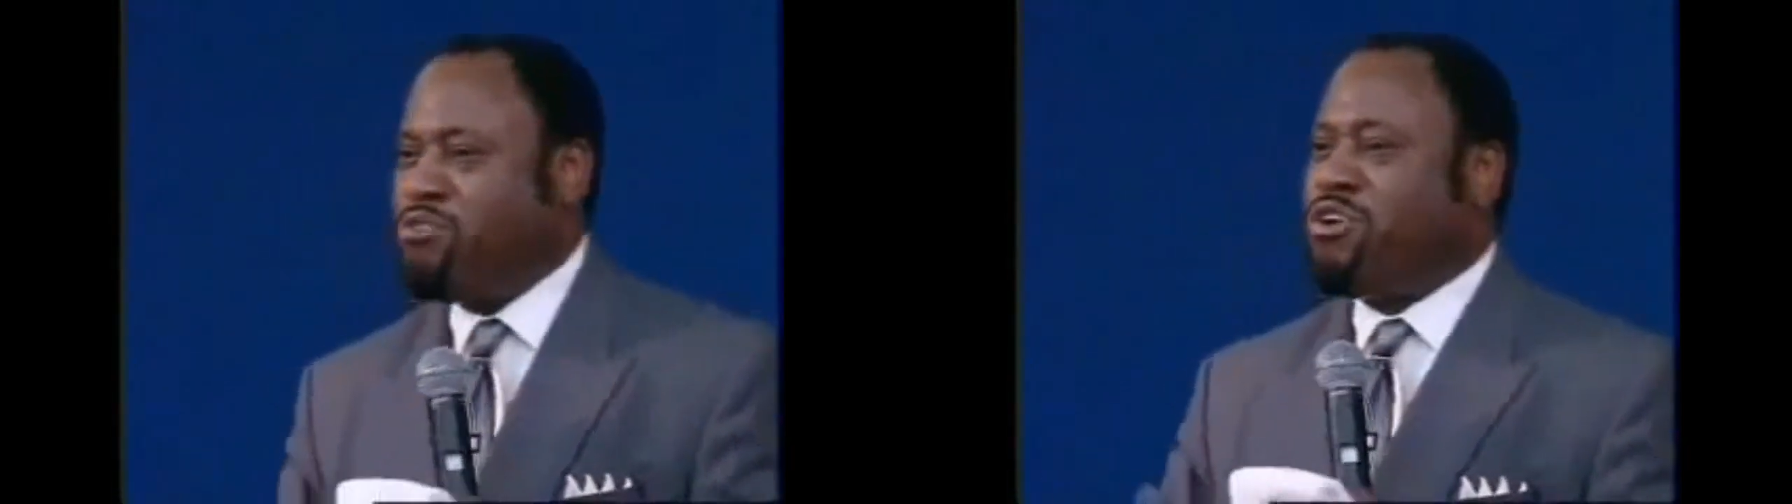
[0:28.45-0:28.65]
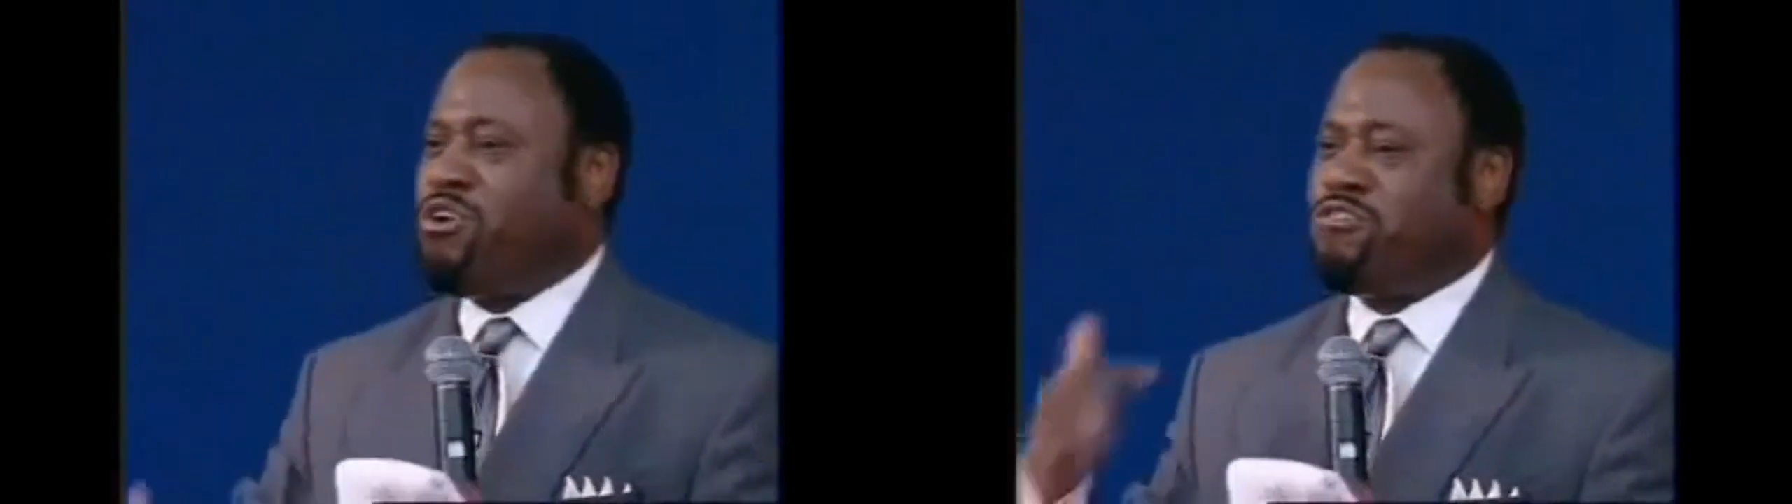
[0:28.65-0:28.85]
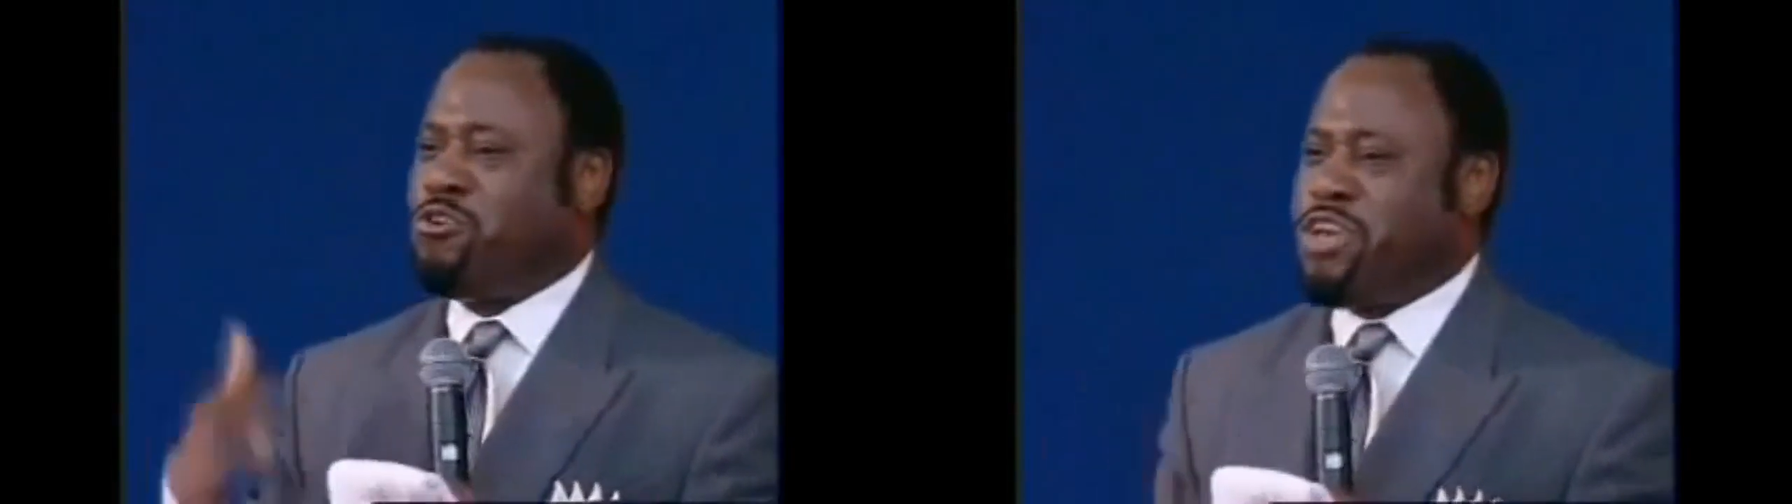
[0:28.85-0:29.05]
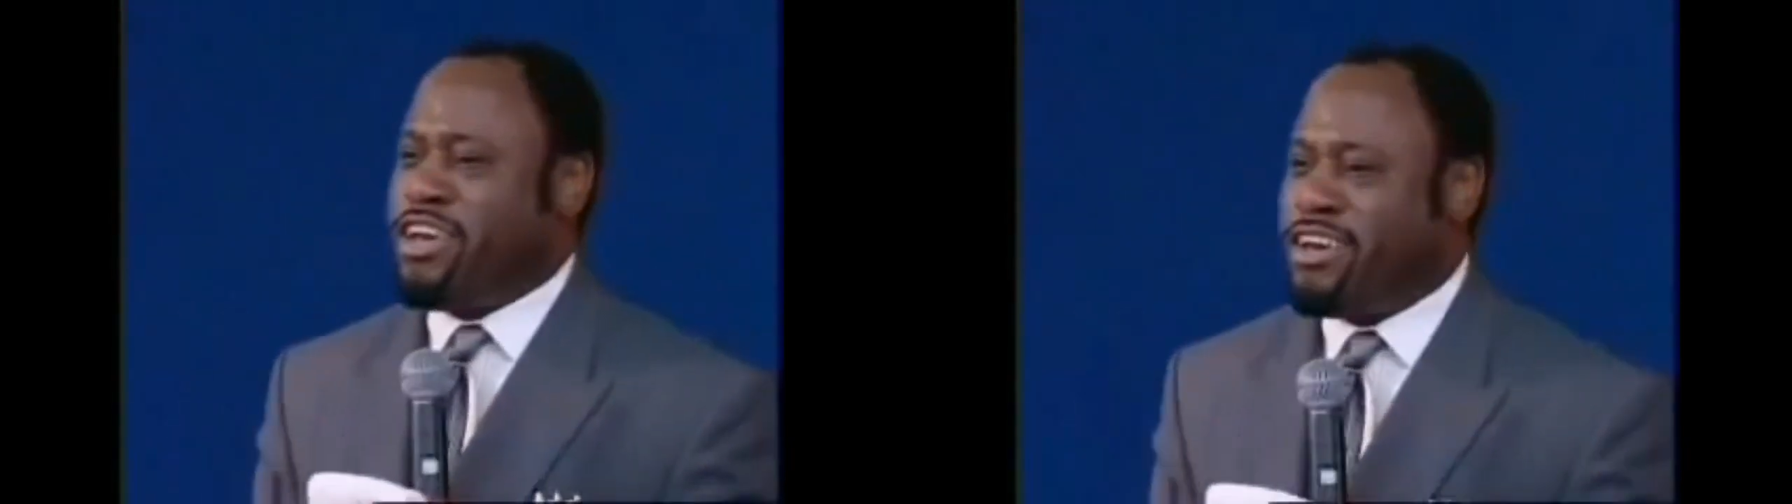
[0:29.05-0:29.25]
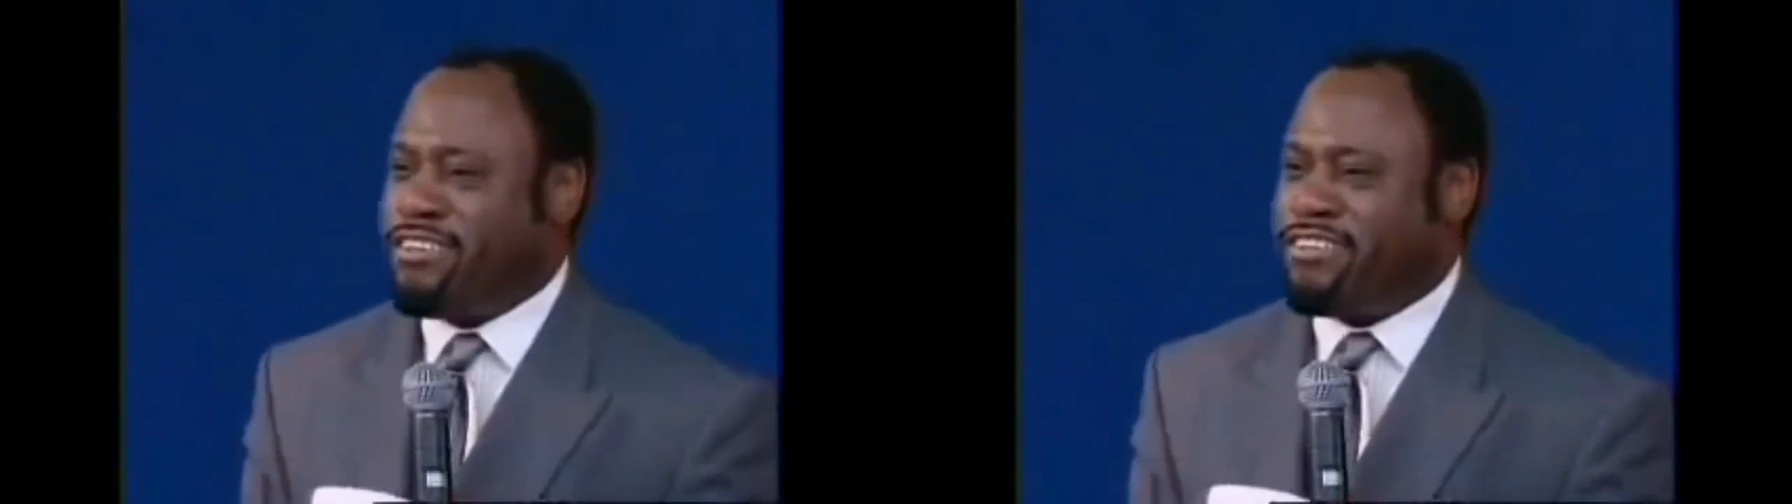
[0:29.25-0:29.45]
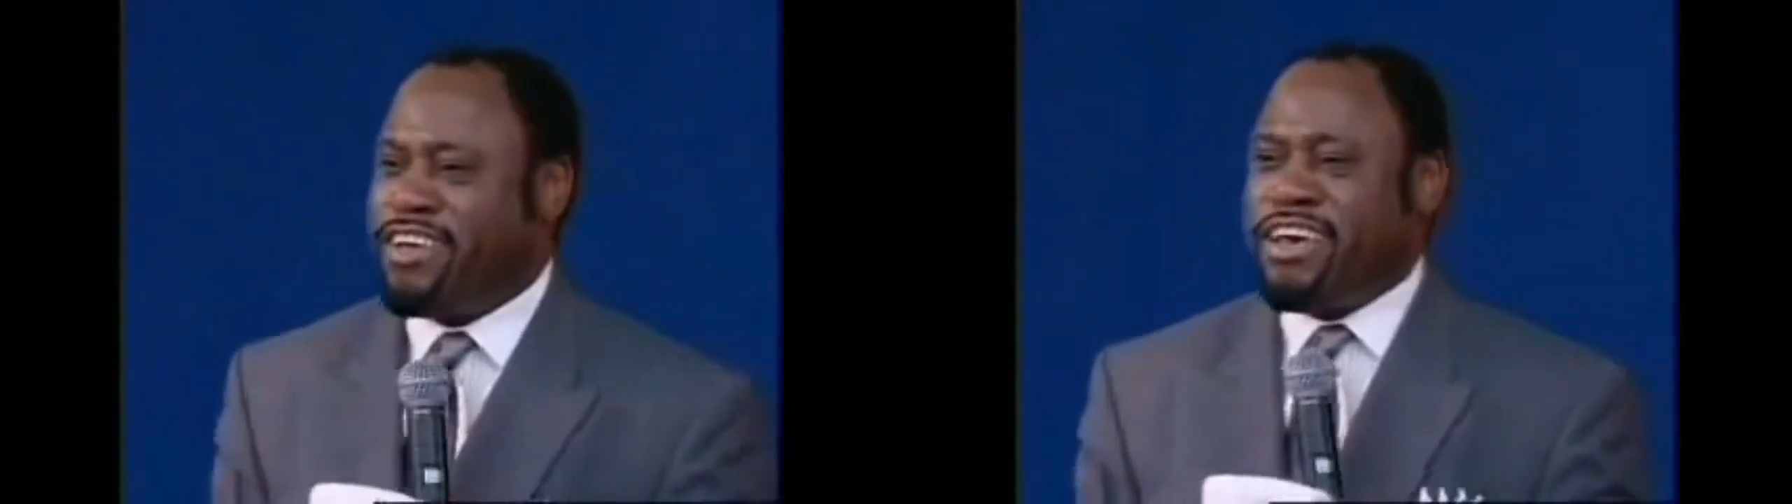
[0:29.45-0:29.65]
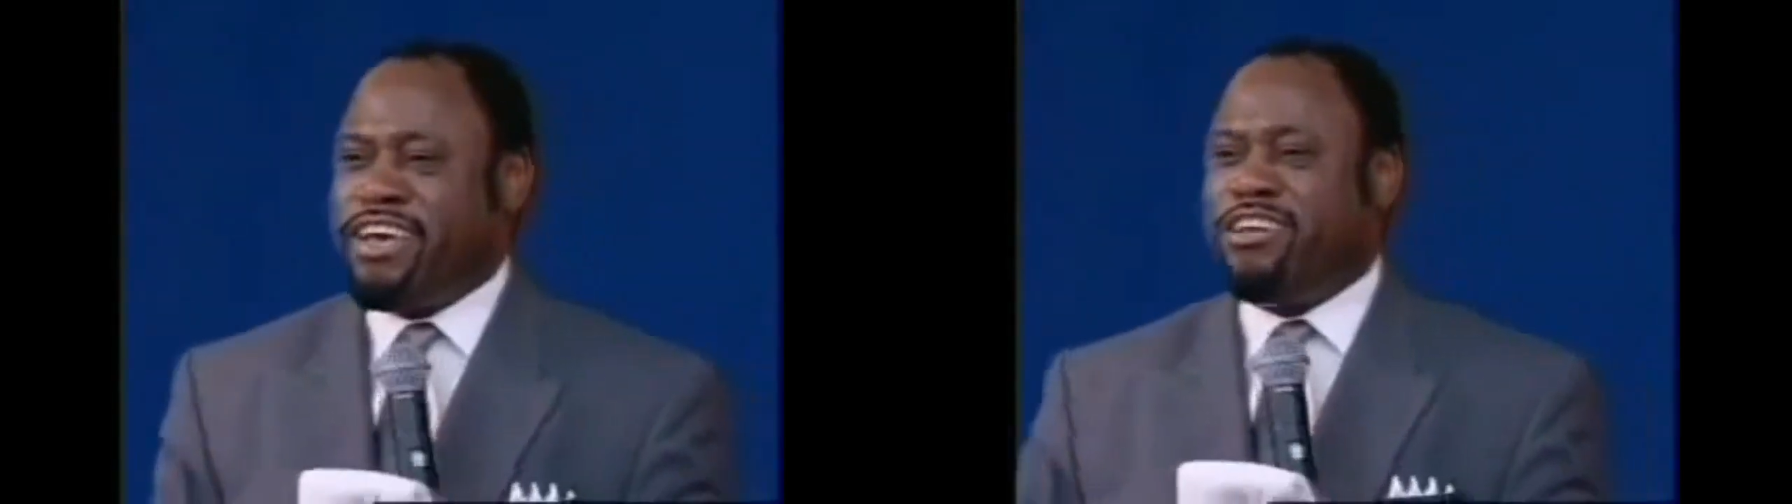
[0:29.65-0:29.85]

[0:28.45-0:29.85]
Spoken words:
who knows who he is.